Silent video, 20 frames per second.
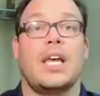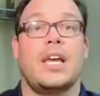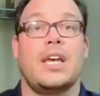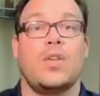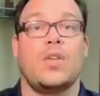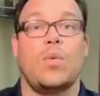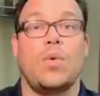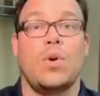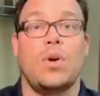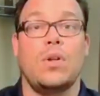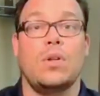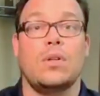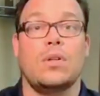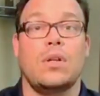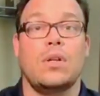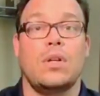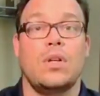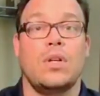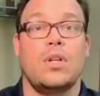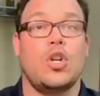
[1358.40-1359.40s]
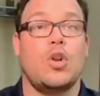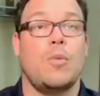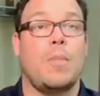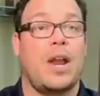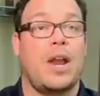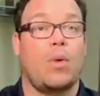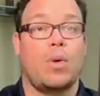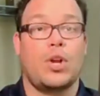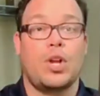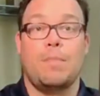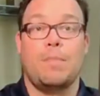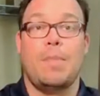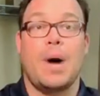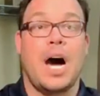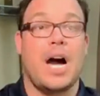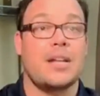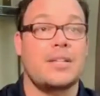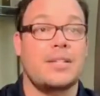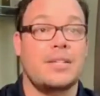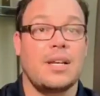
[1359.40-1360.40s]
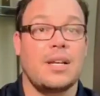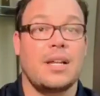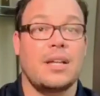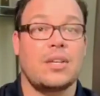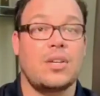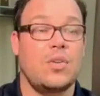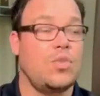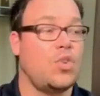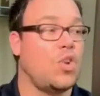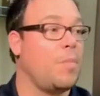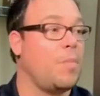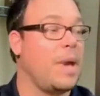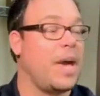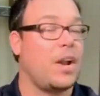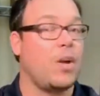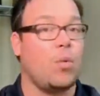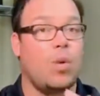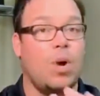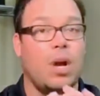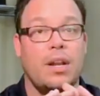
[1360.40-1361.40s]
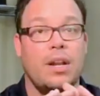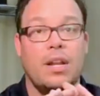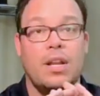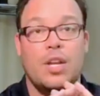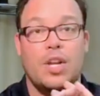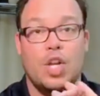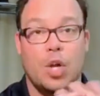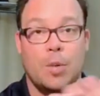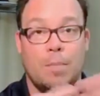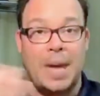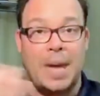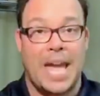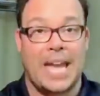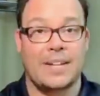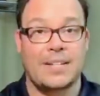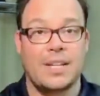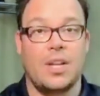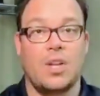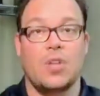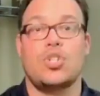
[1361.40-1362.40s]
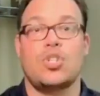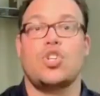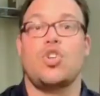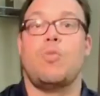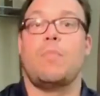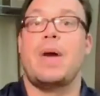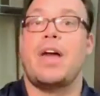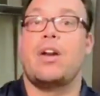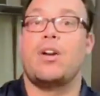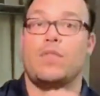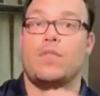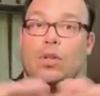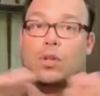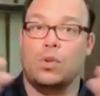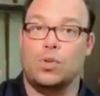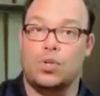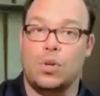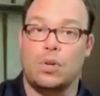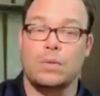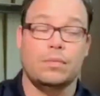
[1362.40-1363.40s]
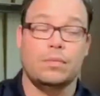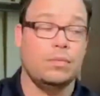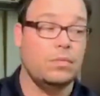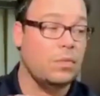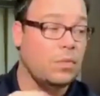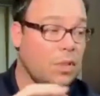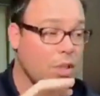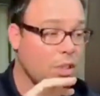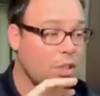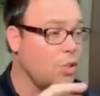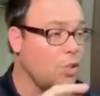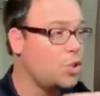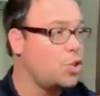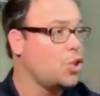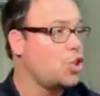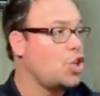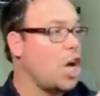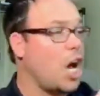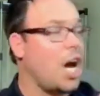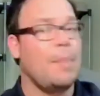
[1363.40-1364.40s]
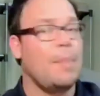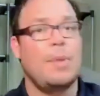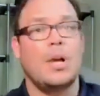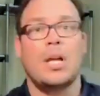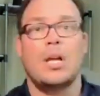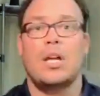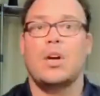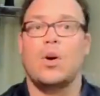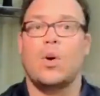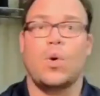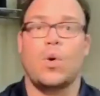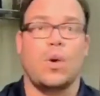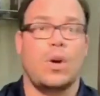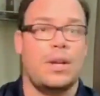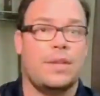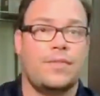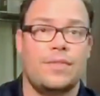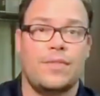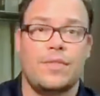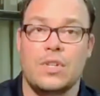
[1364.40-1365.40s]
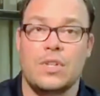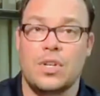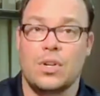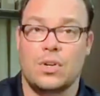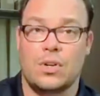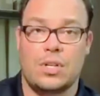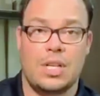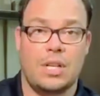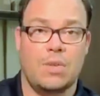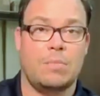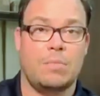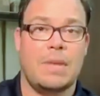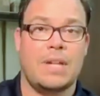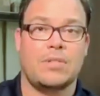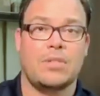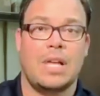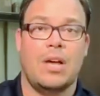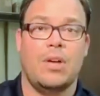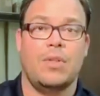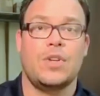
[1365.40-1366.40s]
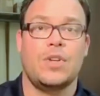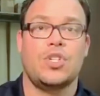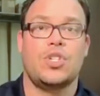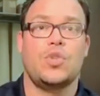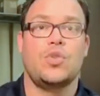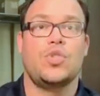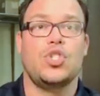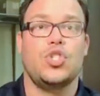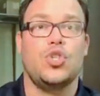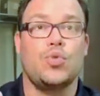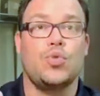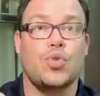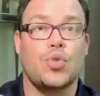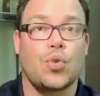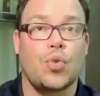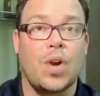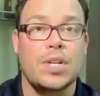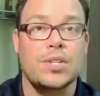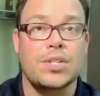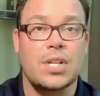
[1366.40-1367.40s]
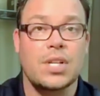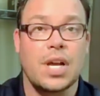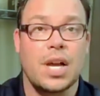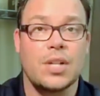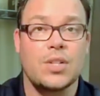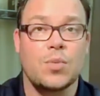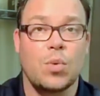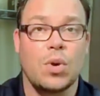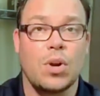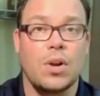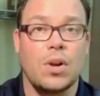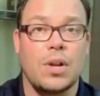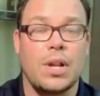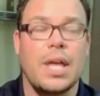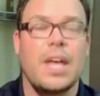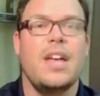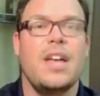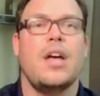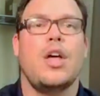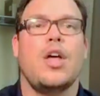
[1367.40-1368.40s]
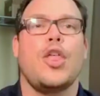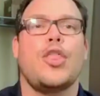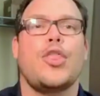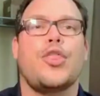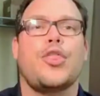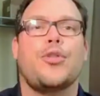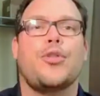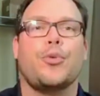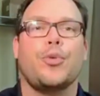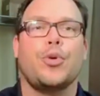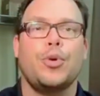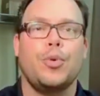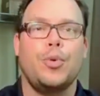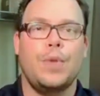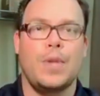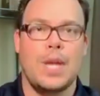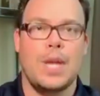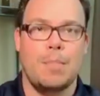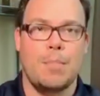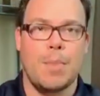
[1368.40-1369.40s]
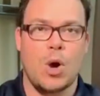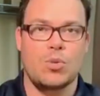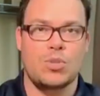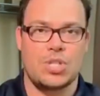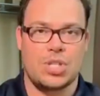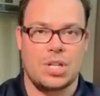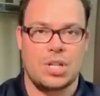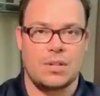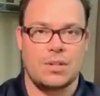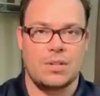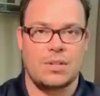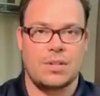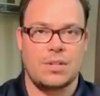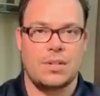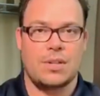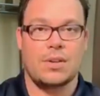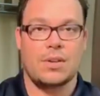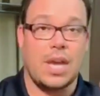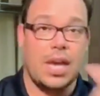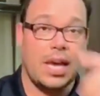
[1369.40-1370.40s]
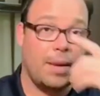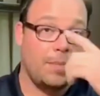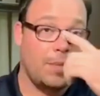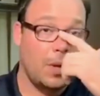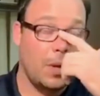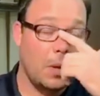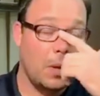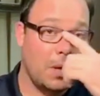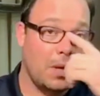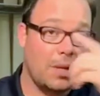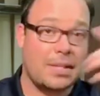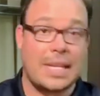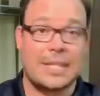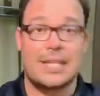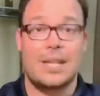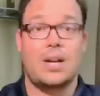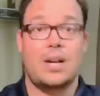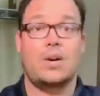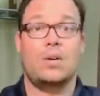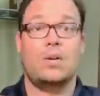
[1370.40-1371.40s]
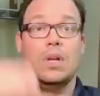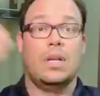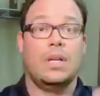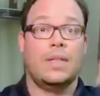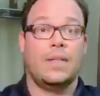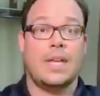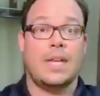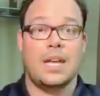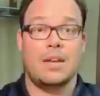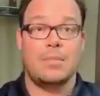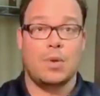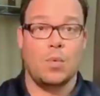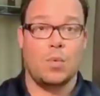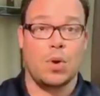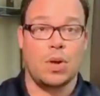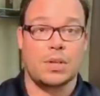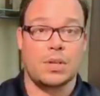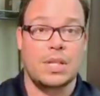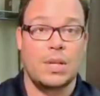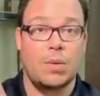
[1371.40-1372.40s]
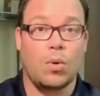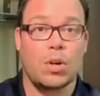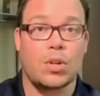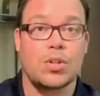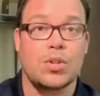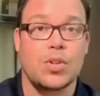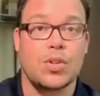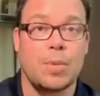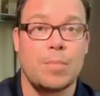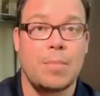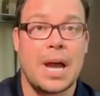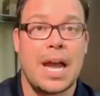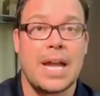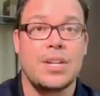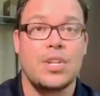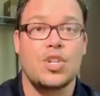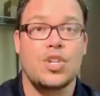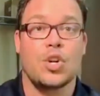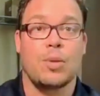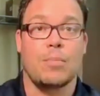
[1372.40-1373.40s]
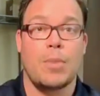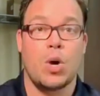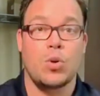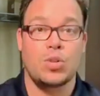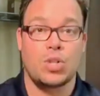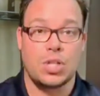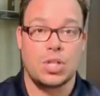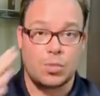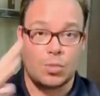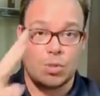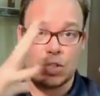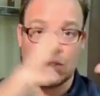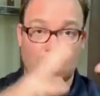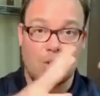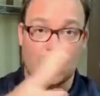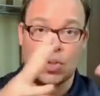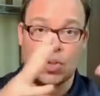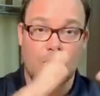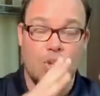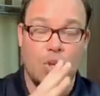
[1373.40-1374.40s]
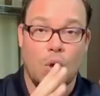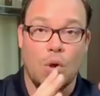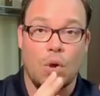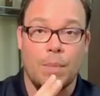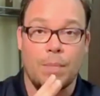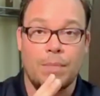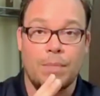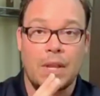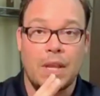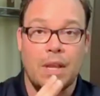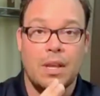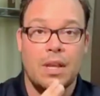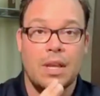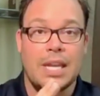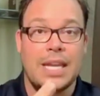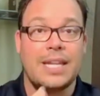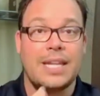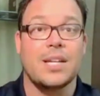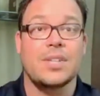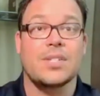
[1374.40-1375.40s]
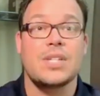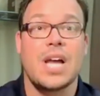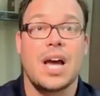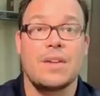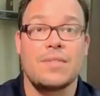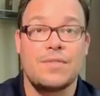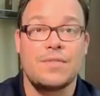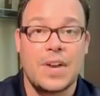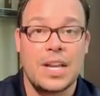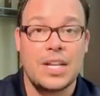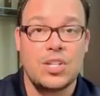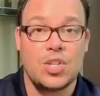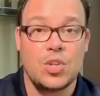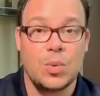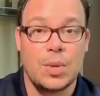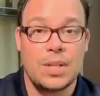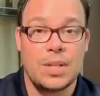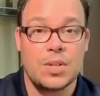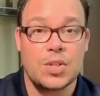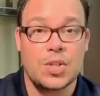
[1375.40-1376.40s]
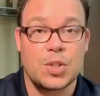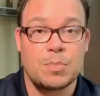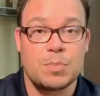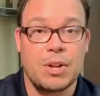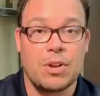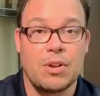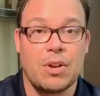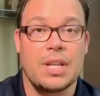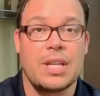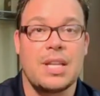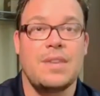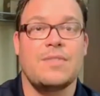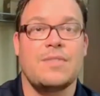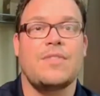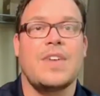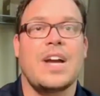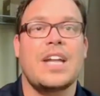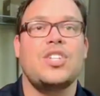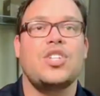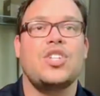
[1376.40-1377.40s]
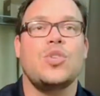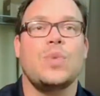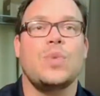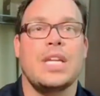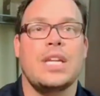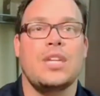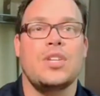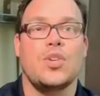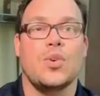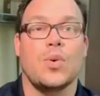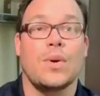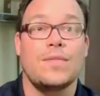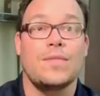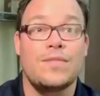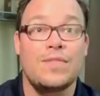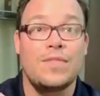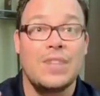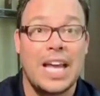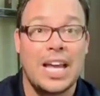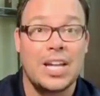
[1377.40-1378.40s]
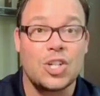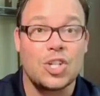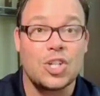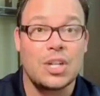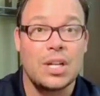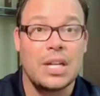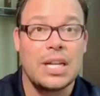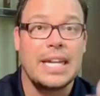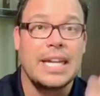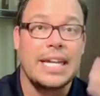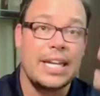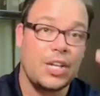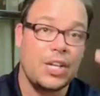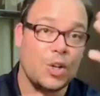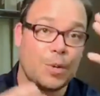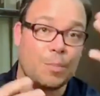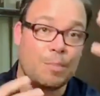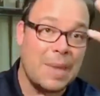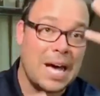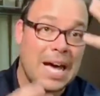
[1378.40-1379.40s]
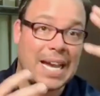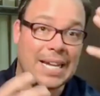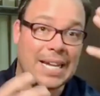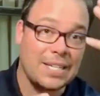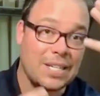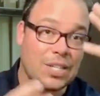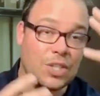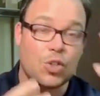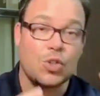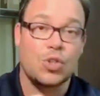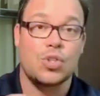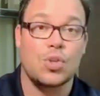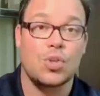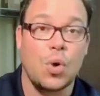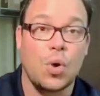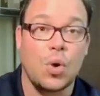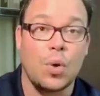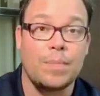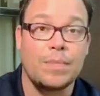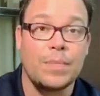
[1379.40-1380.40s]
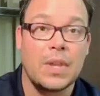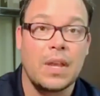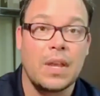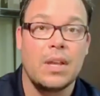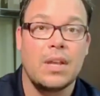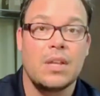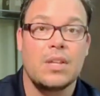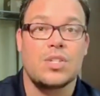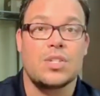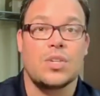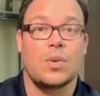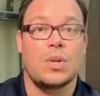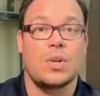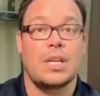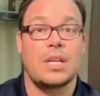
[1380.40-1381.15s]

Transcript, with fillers: in the world, no matter what your body's telling you, no matter what your bank tells you, no matter if you lose lose your job or if you're dealing with mental health issues, you trust God's word through the emotions, okay? Because that's how the enemy works. He works through your mind and your emotions, which is your soul. He does not fight you in the spirit, he fights you in your flesh, in your mind, in your soul. So he,